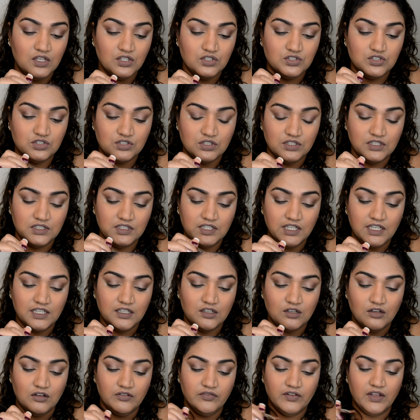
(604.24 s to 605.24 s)
just going to take
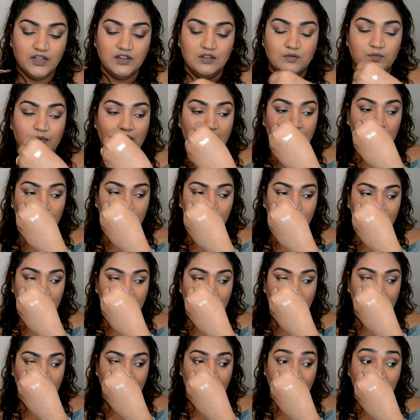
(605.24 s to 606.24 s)
it off at the back of my
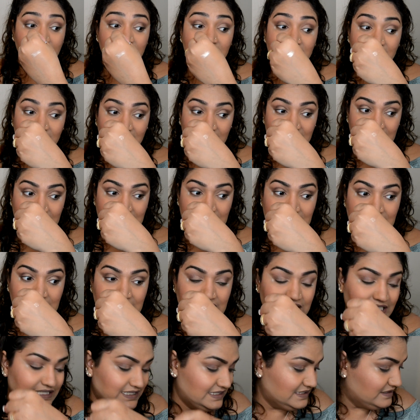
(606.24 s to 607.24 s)
hand.
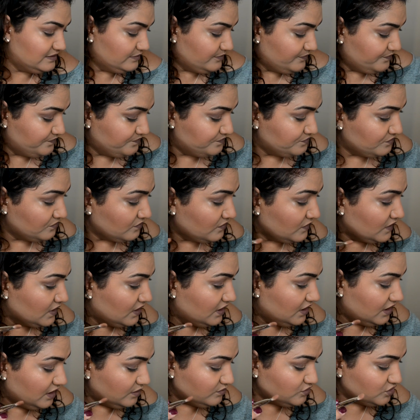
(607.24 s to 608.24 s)
Yes.
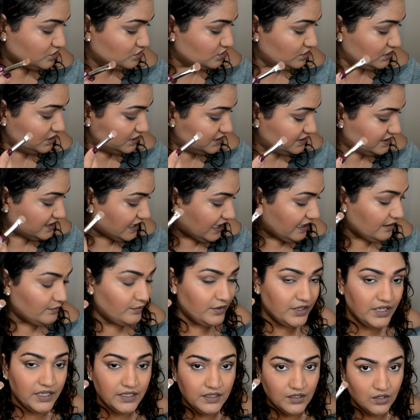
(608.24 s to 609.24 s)
And I'm just gonna
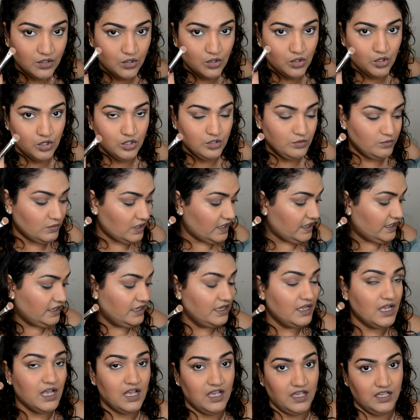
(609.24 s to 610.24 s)
dab it on
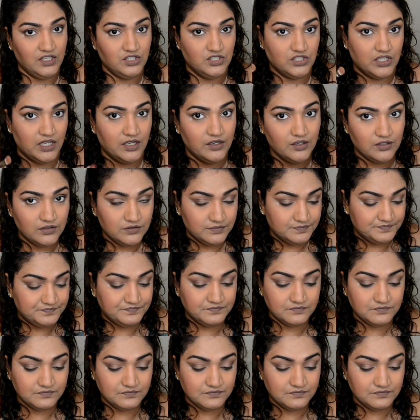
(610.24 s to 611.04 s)
my eyeshadow.